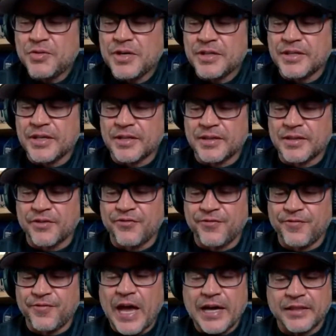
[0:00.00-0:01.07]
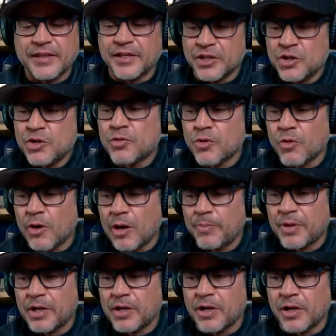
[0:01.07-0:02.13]
think that the fact that you grew
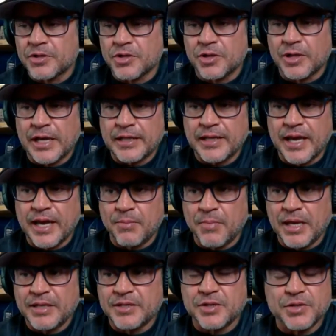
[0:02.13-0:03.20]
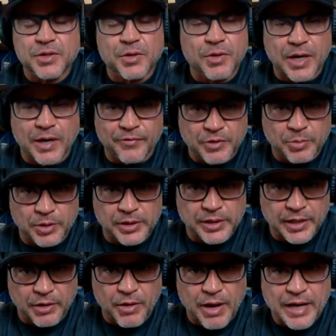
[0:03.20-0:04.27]
up in a culture like that makes you so comfortable
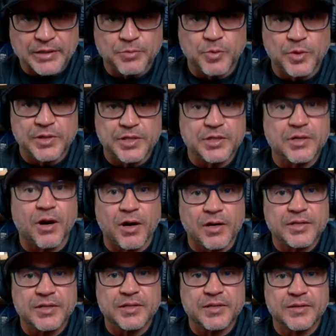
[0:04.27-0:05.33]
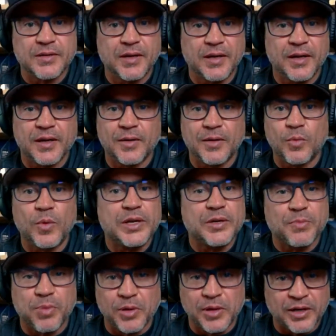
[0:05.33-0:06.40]
to interact with stars when
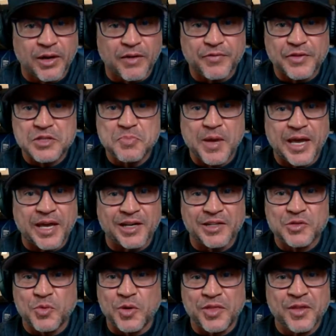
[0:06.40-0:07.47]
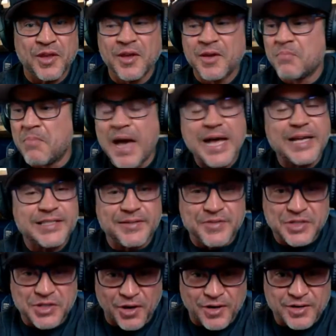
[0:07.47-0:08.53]
you're pulling off these panels with massive
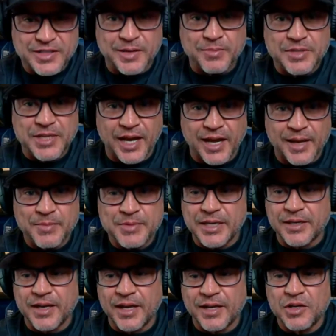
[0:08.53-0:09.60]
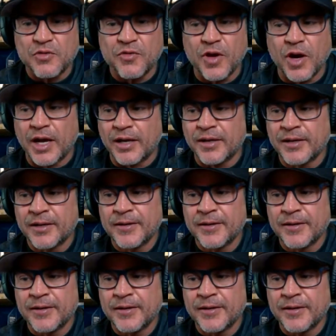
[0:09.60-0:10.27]
stars sometimes, and you've got